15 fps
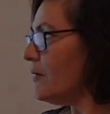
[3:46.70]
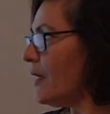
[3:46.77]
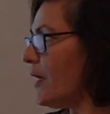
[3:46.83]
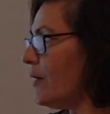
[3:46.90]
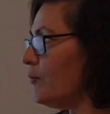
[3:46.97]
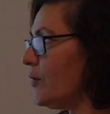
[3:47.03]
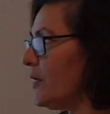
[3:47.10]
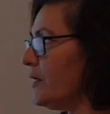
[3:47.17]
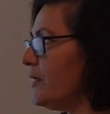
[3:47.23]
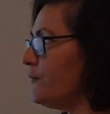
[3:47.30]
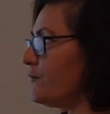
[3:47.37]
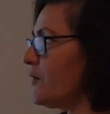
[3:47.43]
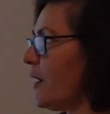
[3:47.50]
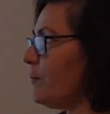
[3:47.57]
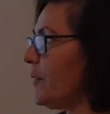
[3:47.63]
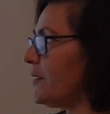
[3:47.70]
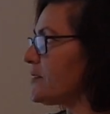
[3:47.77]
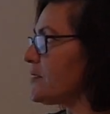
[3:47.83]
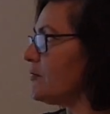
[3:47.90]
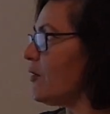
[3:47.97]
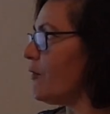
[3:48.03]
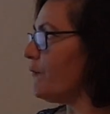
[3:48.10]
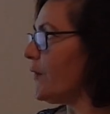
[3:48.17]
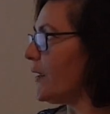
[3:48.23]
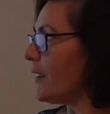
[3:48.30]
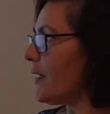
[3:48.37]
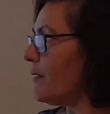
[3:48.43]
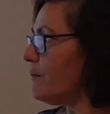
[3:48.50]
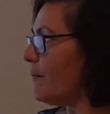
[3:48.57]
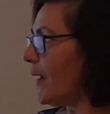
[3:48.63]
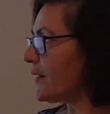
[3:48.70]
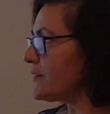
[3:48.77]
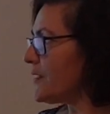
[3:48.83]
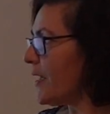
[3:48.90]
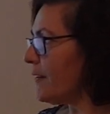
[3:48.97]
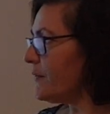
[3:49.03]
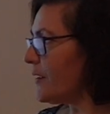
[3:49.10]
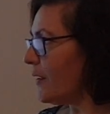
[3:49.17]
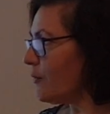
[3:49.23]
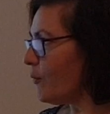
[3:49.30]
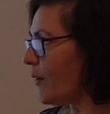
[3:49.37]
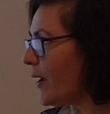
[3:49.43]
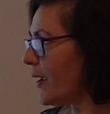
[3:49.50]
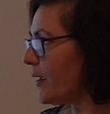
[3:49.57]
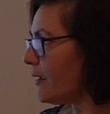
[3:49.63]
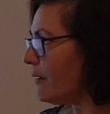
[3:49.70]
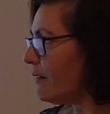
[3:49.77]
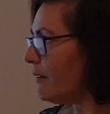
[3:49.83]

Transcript: and we lift our pencil off and come back down the other way.